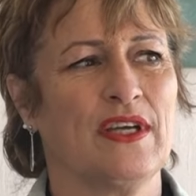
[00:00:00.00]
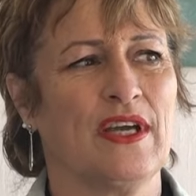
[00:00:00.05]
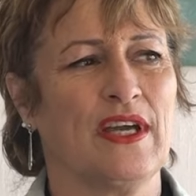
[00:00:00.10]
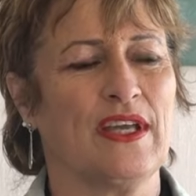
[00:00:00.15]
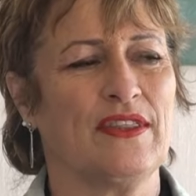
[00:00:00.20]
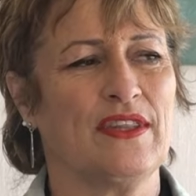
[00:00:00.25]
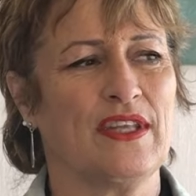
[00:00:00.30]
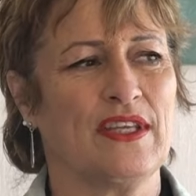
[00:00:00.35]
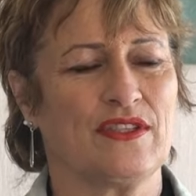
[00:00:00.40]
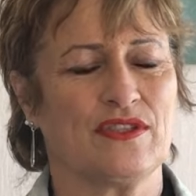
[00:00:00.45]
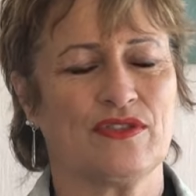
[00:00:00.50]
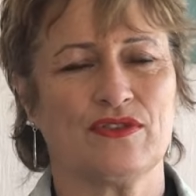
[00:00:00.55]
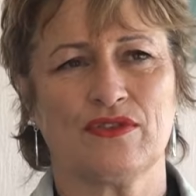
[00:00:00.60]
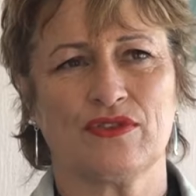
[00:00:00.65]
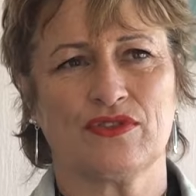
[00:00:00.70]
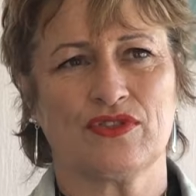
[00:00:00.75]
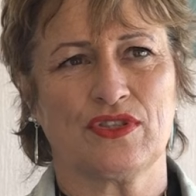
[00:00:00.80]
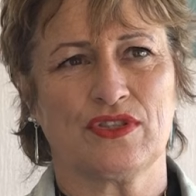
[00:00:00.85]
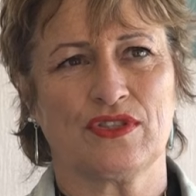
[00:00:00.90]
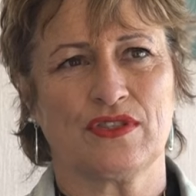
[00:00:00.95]
And that's
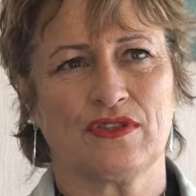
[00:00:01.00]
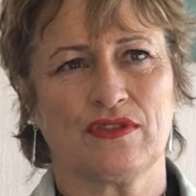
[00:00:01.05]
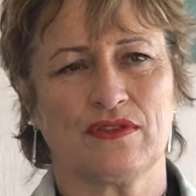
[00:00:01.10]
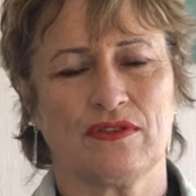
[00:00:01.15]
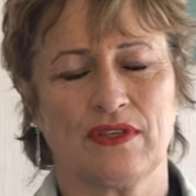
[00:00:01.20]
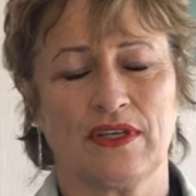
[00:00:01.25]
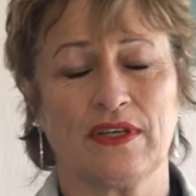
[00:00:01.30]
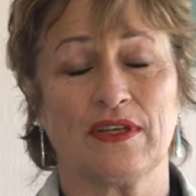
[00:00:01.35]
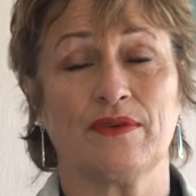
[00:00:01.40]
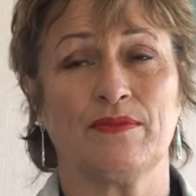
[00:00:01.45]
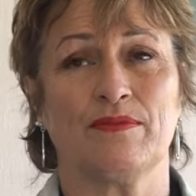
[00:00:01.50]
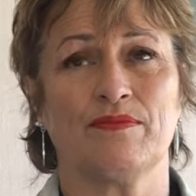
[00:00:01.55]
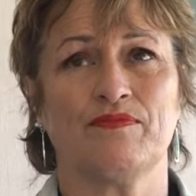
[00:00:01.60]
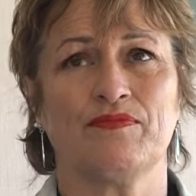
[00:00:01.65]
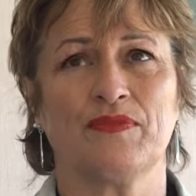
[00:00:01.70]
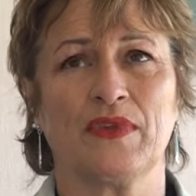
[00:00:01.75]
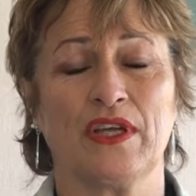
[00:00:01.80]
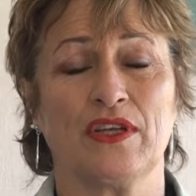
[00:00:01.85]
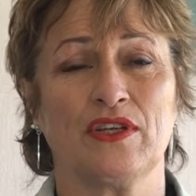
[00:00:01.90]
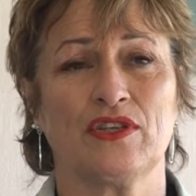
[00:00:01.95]
not just an
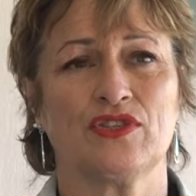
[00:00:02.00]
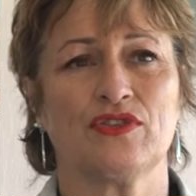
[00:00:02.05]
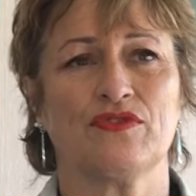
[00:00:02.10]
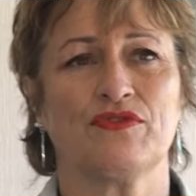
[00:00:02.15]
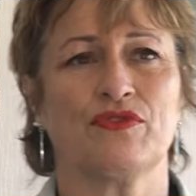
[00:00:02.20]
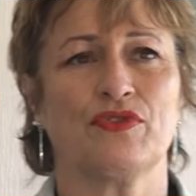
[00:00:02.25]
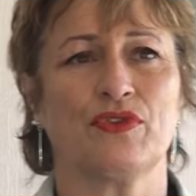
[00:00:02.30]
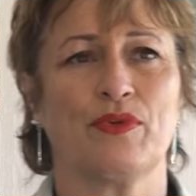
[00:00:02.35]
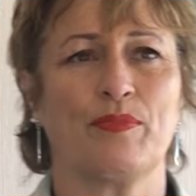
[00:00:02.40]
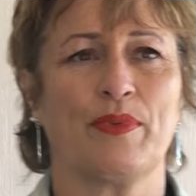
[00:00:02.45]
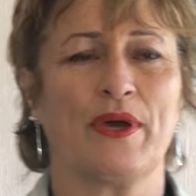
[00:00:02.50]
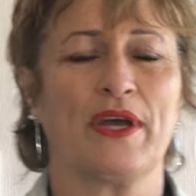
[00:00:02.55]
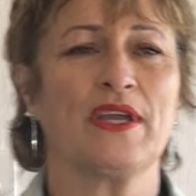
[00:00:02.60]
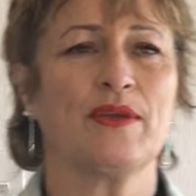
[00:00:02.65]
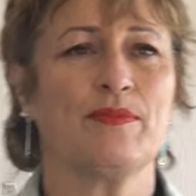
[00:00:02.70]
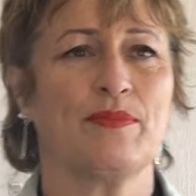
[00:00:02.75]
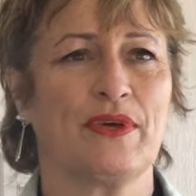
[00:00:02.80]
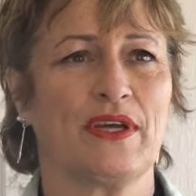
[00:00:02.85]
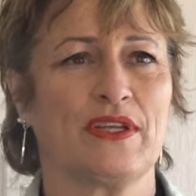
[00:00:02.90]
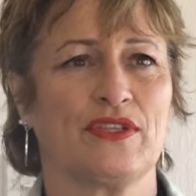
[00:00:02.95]
issue for the
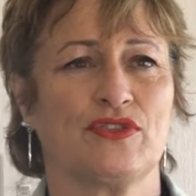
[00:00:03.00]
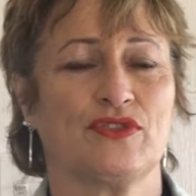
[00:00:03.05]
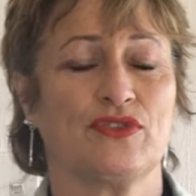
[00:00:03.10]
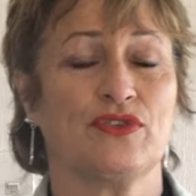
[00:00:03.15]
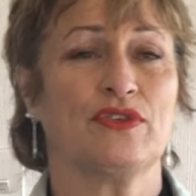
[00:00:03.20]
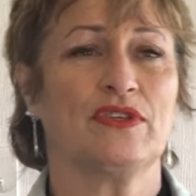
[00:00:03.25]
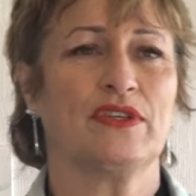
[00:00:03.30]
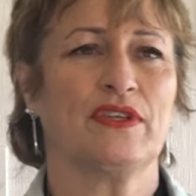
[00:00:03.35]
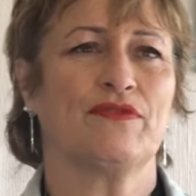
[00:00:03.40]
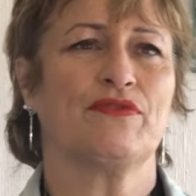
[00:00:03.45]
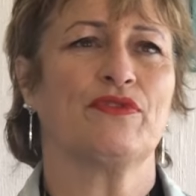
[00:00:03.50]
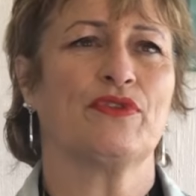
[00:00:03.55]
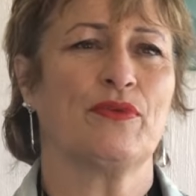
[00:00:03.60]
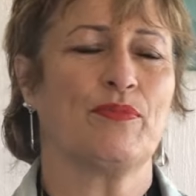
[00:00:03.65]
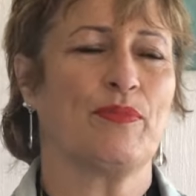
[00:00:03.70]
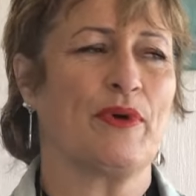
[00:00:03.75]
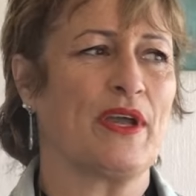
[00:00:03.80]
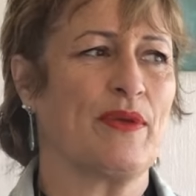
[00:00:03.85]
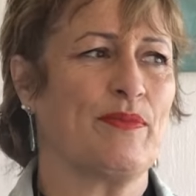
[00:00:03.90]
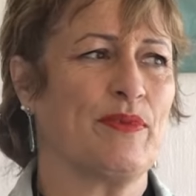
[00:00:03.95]
Bay, but certainly for the
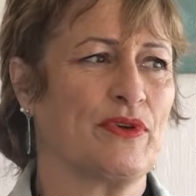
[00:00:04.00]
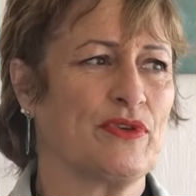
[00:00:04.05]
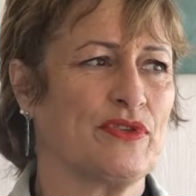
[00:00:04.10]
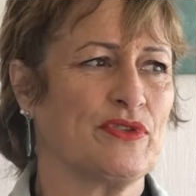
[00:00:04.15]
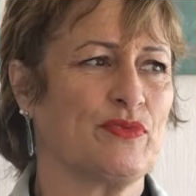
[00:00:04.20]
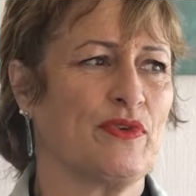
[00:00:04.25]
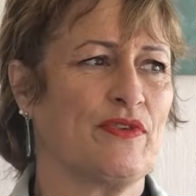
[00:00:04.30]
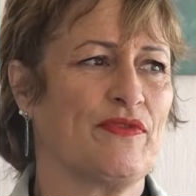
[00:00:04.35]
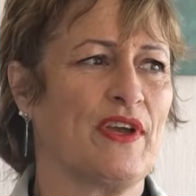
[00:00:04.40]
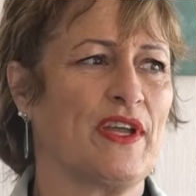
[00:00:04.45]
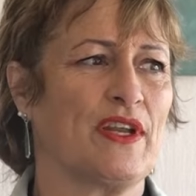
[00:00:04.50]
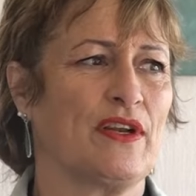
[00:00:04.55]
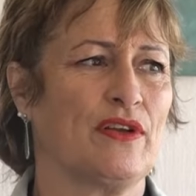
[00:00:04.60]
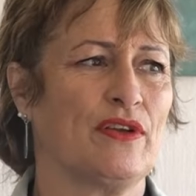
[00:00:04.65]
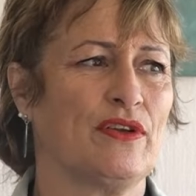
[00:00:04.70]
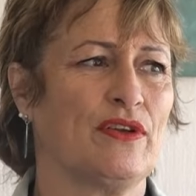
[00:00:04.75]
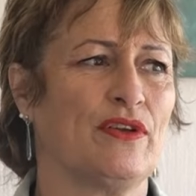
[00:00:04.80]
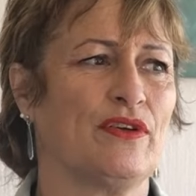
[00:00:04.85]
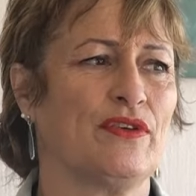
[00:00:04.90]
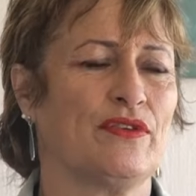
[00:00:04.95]
Bay, because we've had a
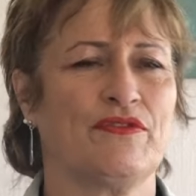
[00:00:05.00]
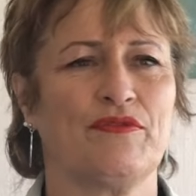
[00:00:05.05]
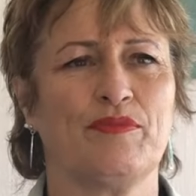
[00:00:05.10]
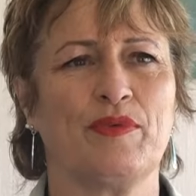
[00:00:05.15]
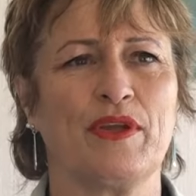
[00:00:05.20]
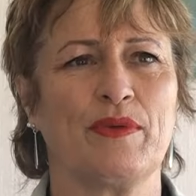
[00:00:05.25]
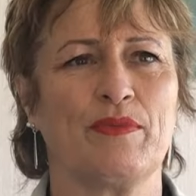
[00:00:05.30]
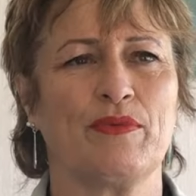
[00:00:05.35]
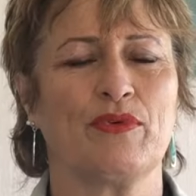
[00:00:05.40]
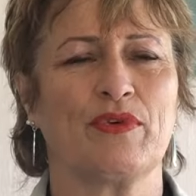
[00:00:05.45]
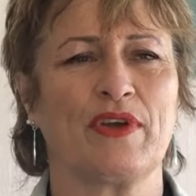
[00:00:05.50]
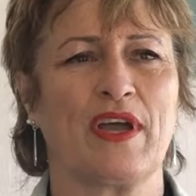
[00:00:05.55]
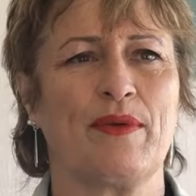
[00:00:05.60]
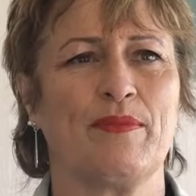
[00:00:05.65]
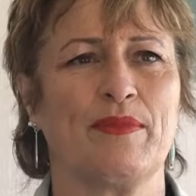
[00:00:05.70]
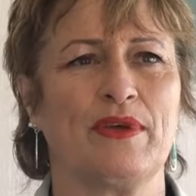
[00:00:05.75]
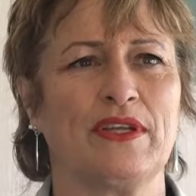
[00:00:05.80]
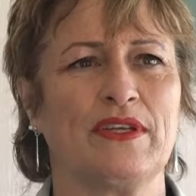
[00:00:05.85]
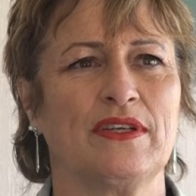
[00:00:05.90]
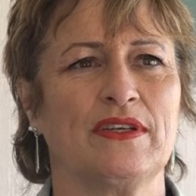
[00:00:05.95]
lot of people
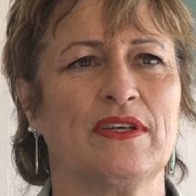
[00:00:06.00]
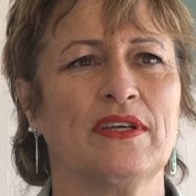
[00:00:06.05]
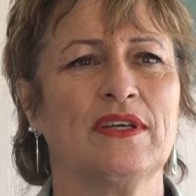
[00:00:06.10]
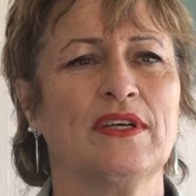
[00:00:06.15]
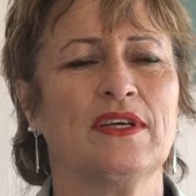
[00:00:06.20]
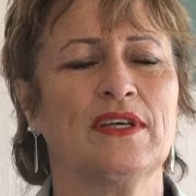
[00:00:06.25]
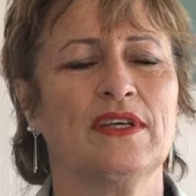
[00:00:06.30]
come in